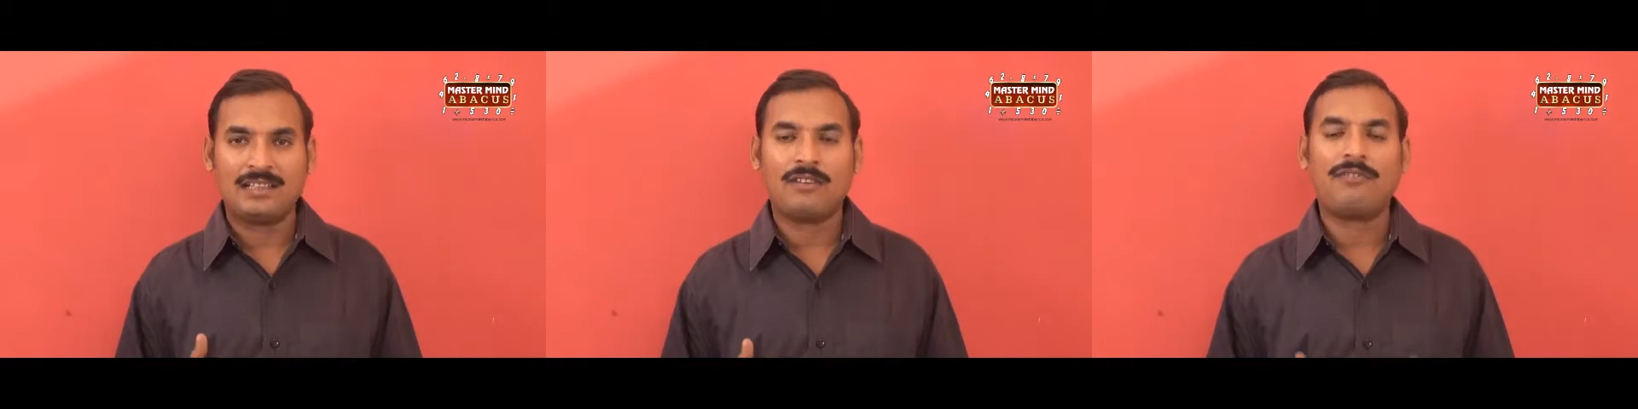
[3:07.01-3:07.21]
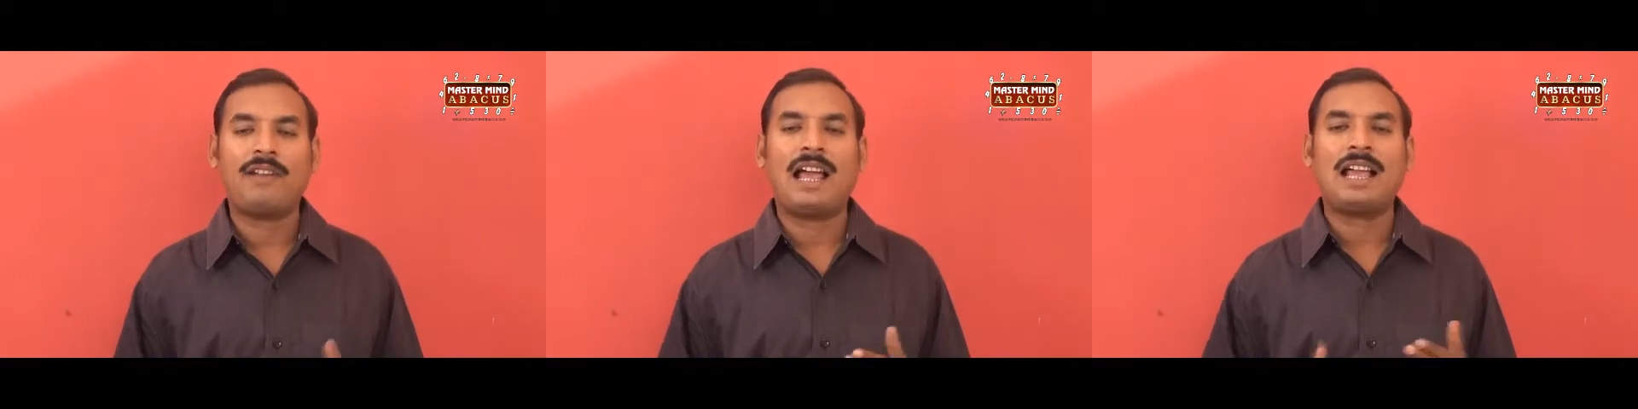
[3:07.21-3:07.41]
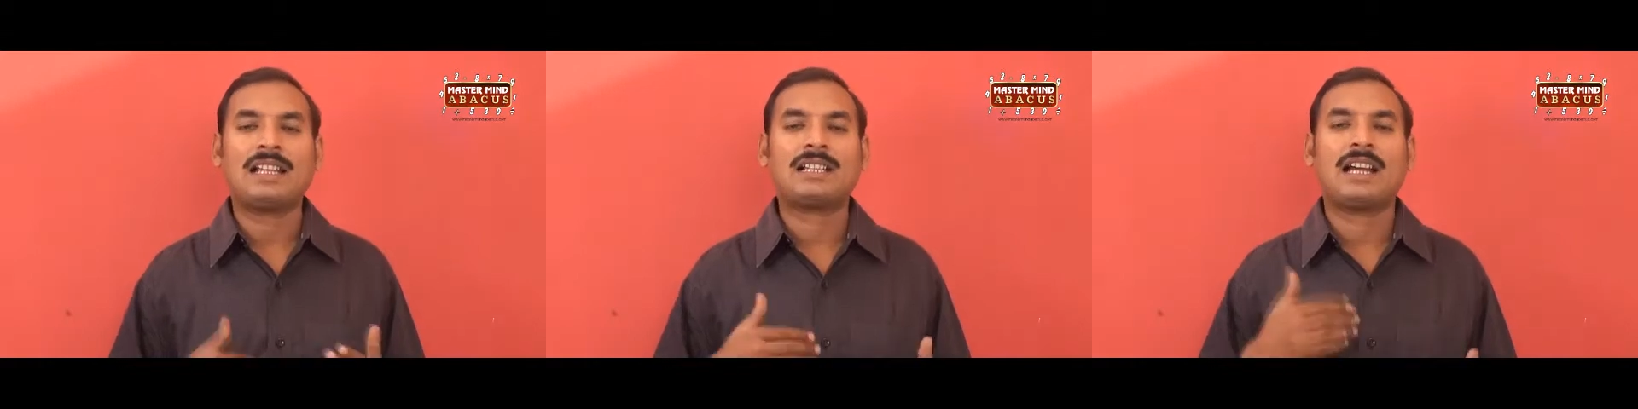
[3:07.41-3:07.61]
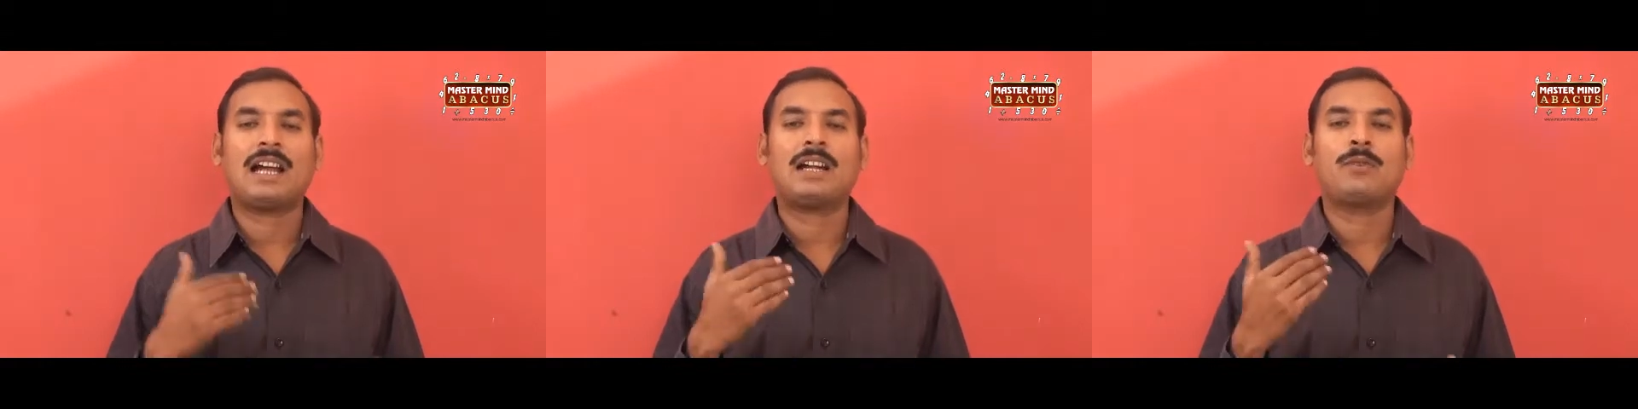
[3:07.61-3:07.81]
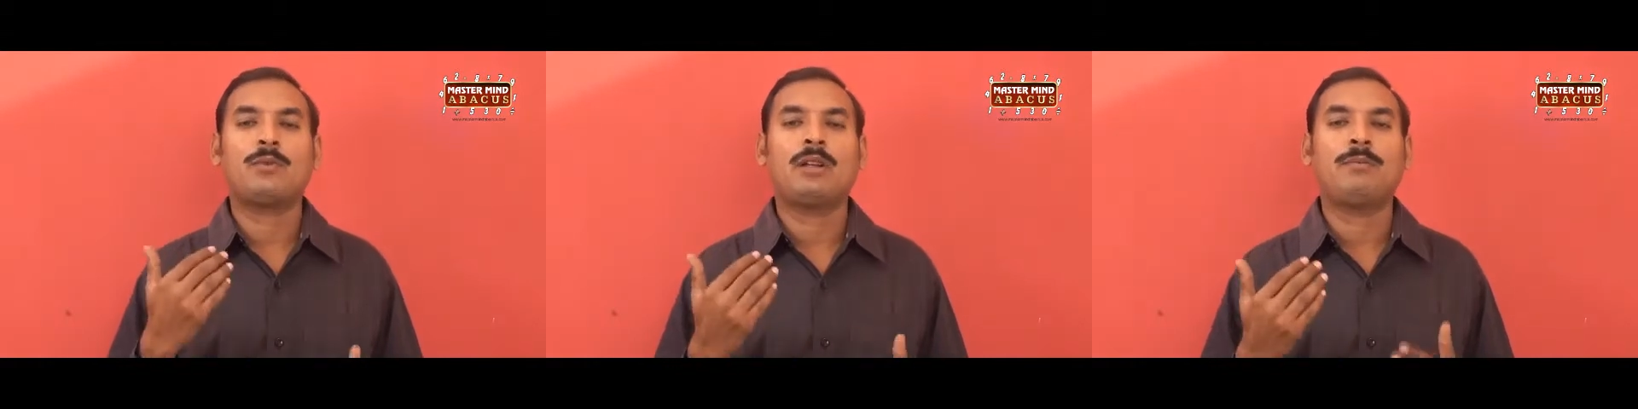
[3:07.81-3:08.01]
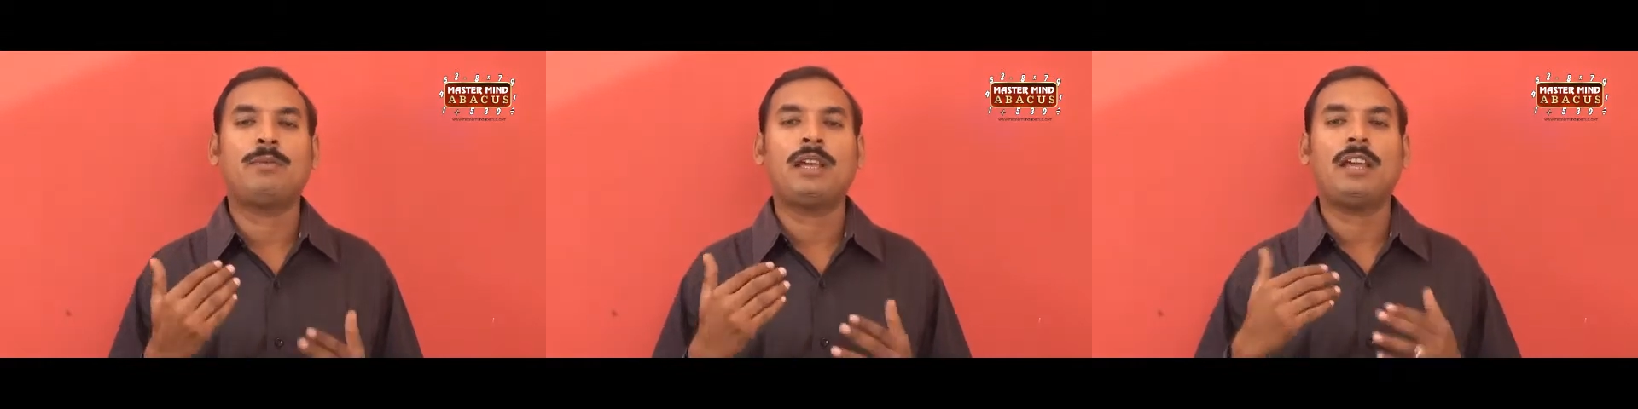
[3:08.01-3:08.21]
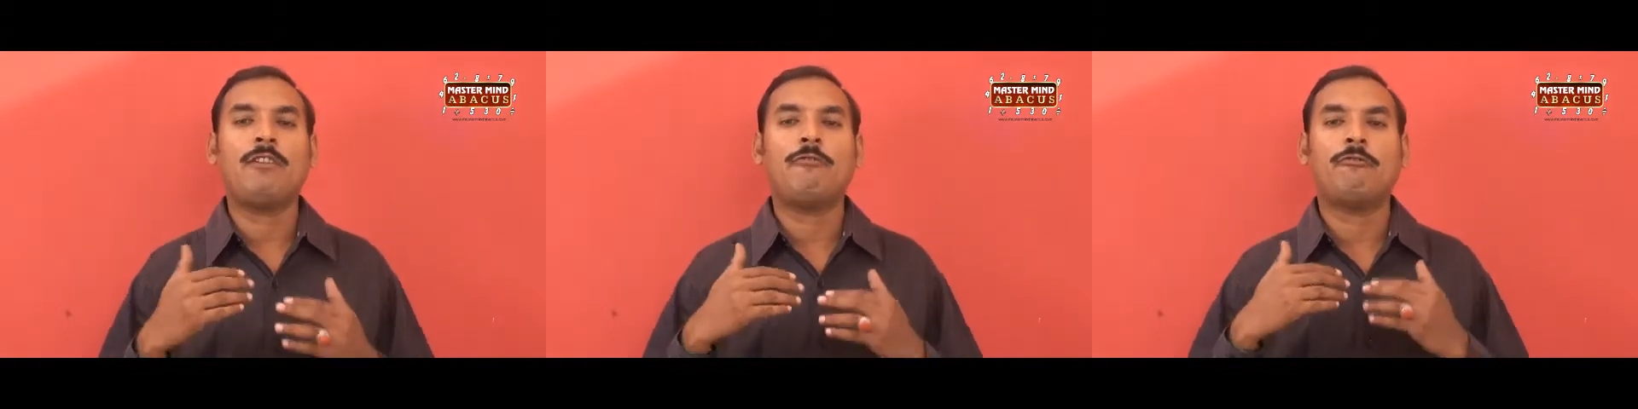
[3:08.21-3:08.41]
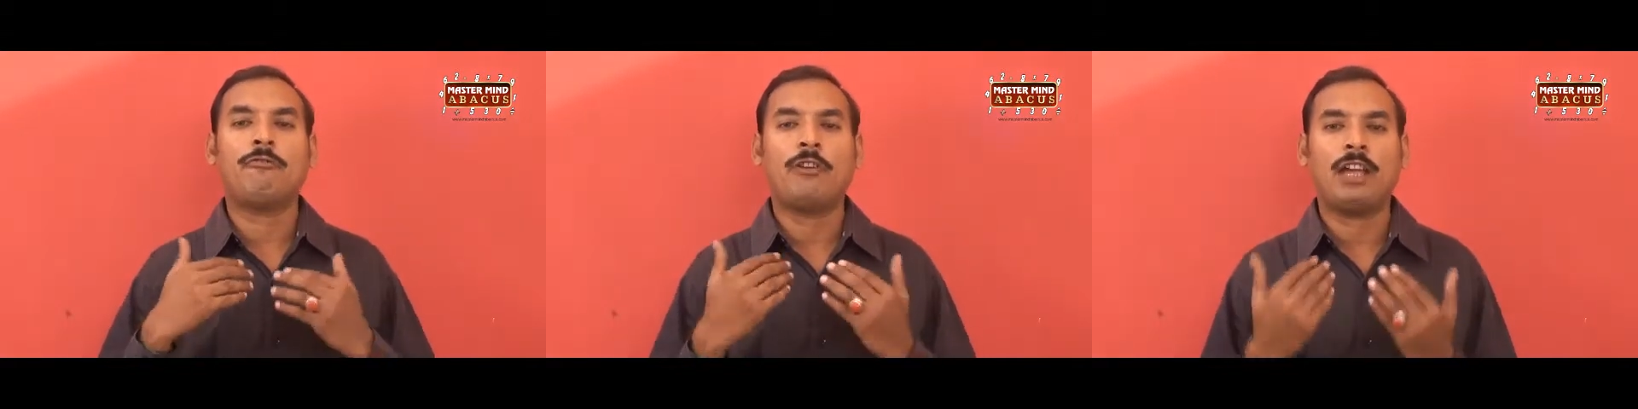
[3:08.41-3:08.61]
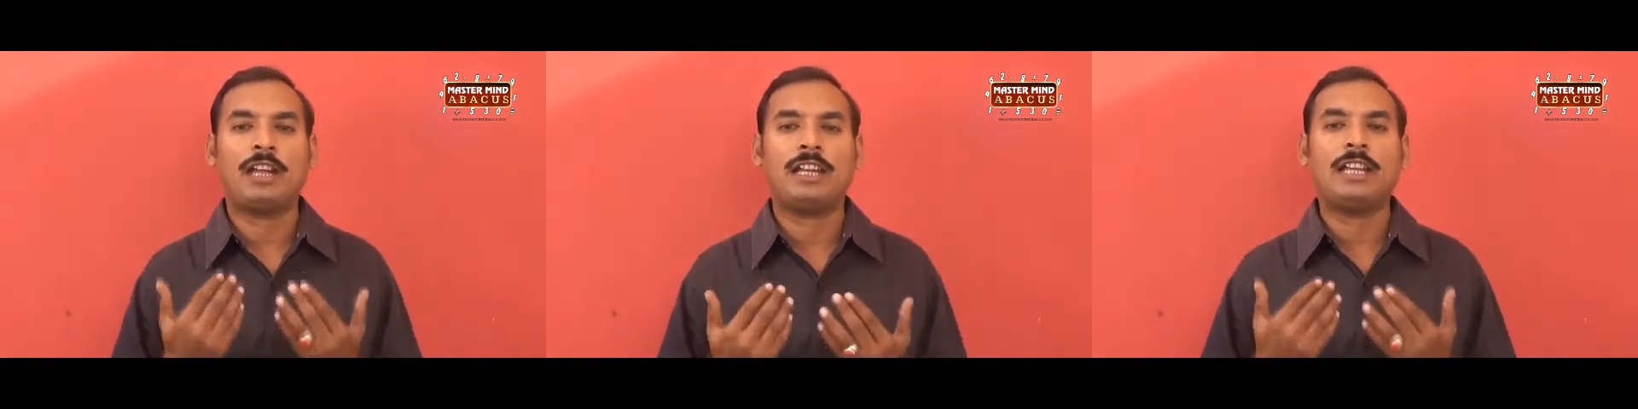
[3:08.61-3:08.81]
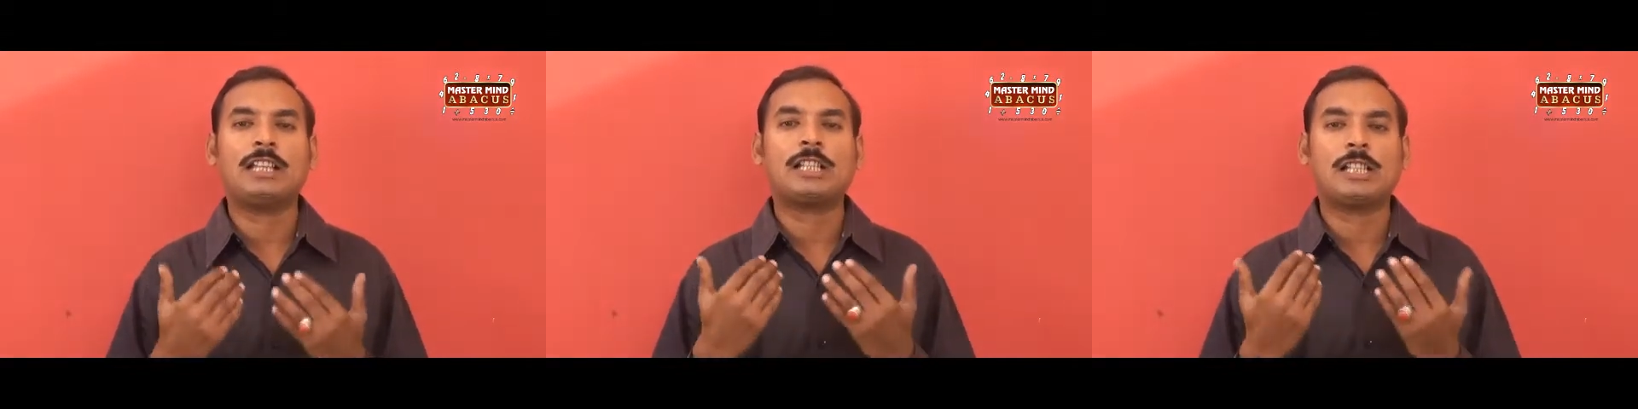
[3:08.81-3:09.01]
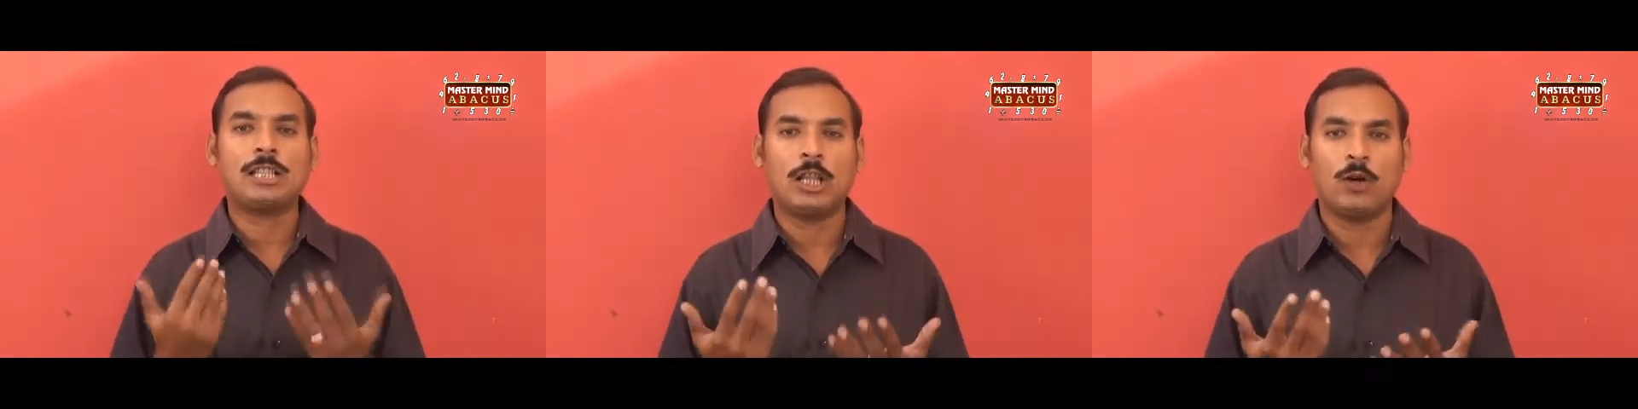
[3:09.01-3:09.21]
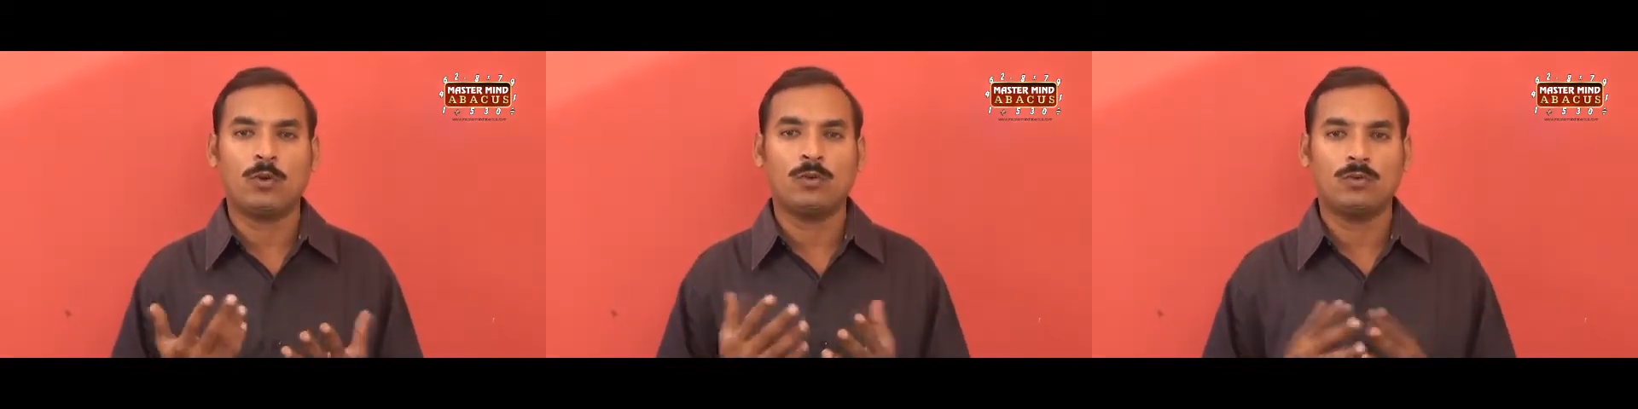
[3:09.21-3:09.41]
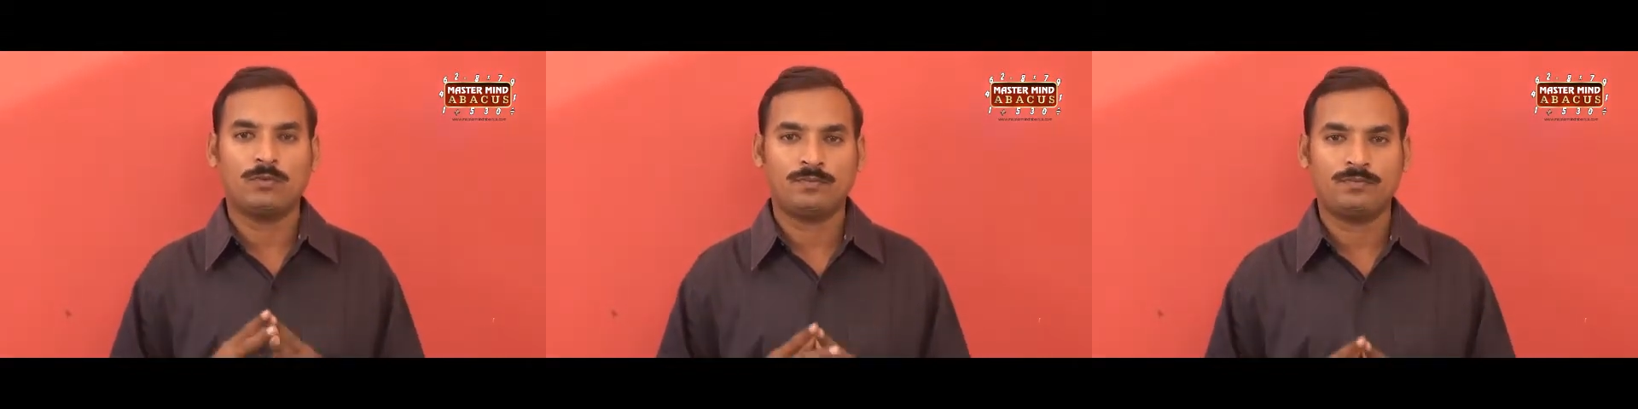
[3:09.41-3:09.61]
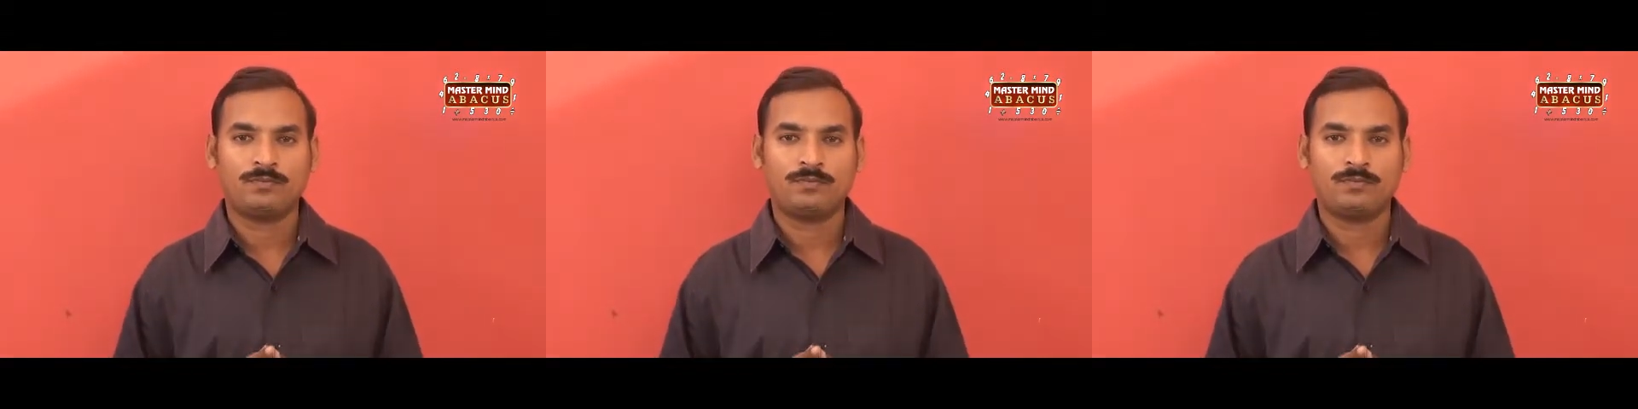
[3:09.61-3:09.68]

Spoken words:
the flashcard will be very slow.